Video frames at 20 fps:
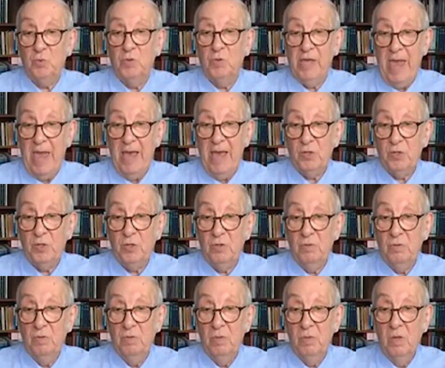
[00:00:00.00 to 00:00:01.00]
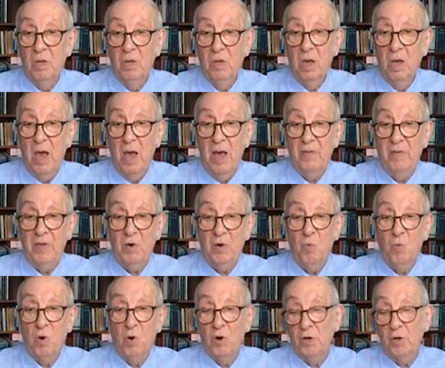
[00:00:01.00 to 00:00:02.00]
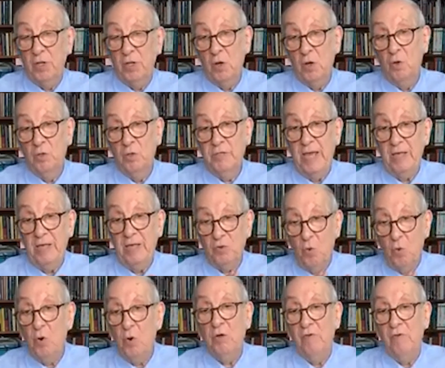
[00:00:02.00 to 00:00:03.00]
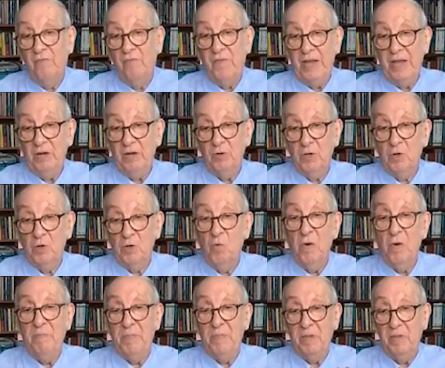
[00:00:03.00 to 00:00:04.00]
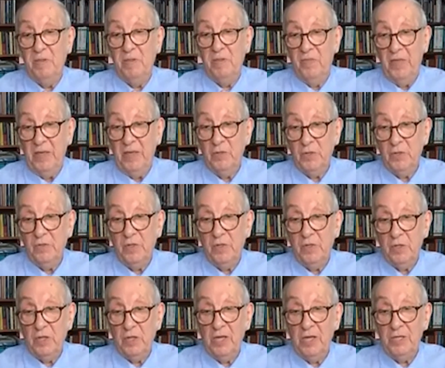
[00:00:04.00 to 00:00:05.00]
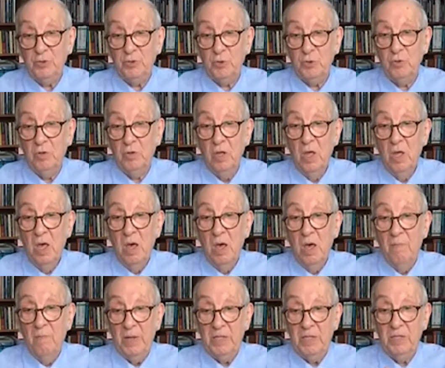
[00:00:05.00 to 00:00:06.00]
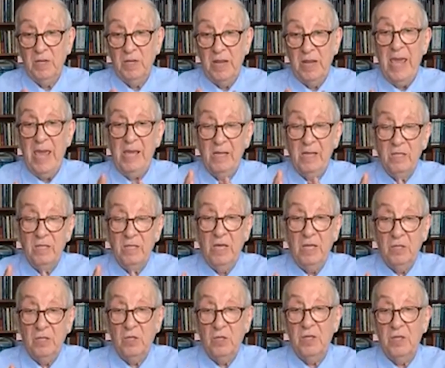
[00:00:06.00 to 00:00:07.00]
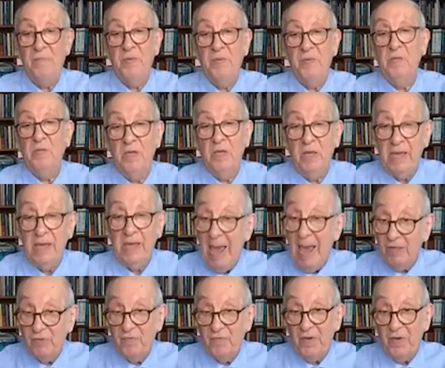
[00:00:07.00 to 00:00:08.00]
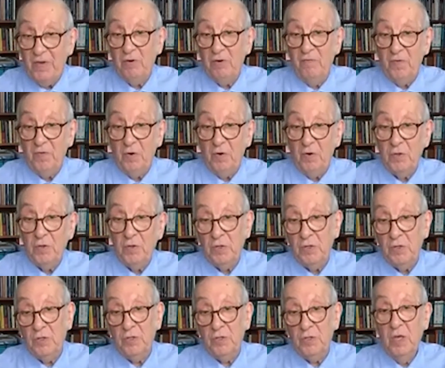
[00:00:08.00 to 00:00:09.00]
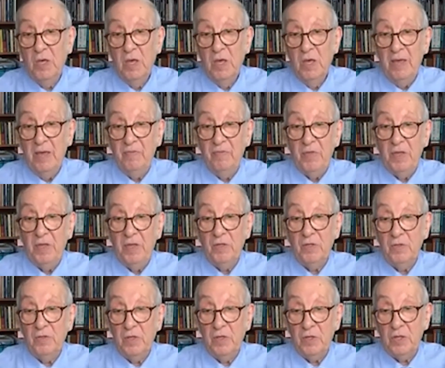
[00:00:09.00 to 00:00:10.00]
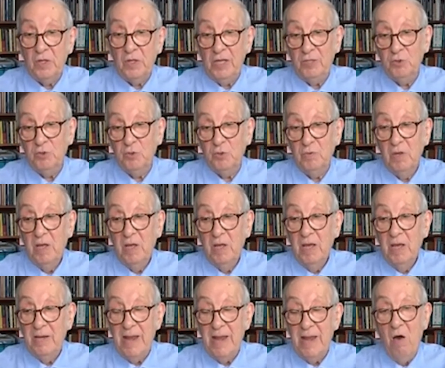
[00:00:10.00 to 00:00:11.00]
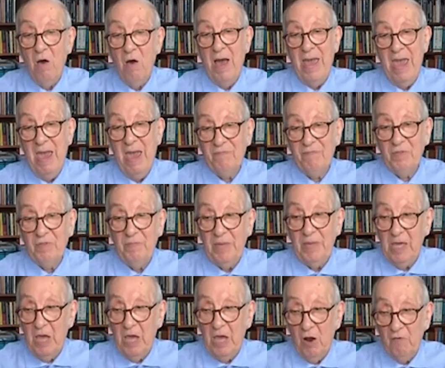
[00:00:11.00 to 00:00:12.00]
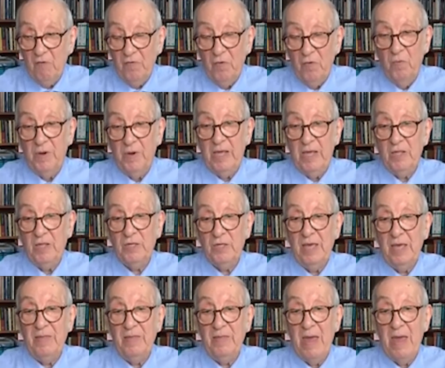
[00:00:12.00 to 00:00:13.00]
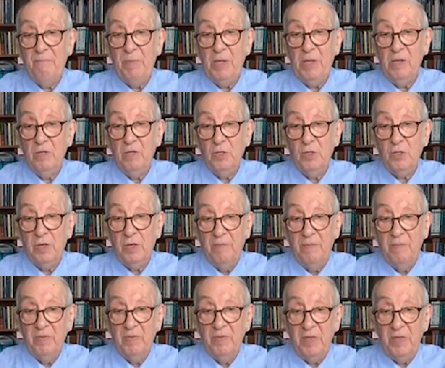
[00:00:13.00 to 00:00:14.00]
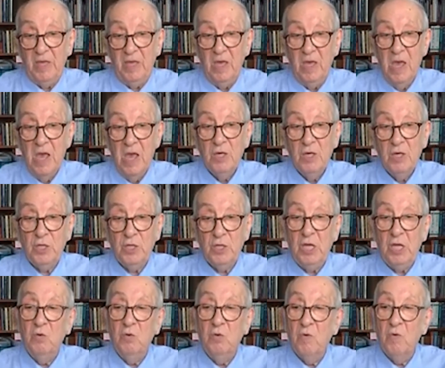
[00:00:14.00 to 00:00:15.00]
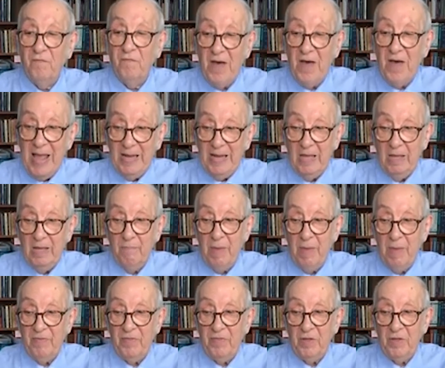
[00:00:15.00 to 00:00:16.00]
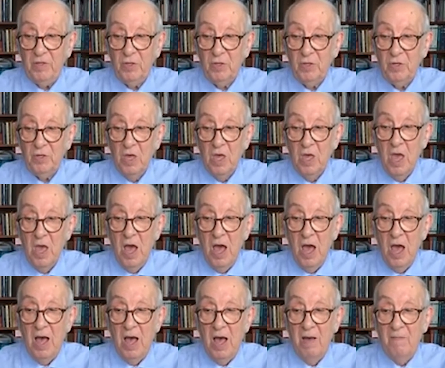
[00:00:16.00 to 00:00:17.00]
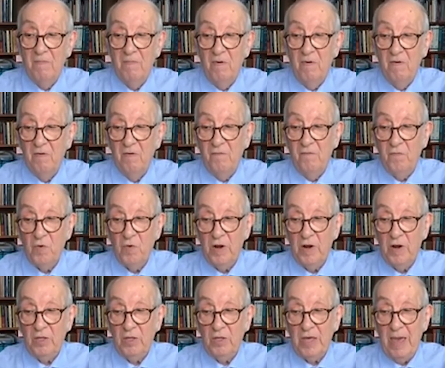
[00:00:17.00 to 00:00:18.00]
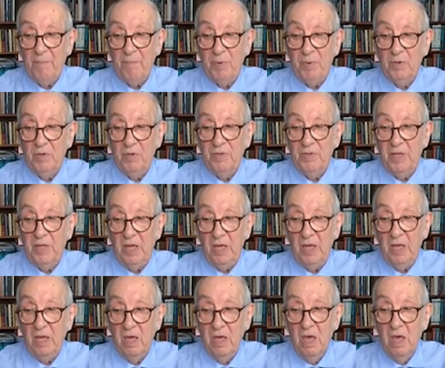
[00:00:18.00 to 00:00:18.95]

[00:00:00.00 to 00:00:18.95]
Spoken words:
gas. There were in the old days oil-fired equipment and things of this nature, but today it's typically gas-fired furnaces and things of this nature. Now, I have to be careful when I say that because some of the steel refining methods, for example, the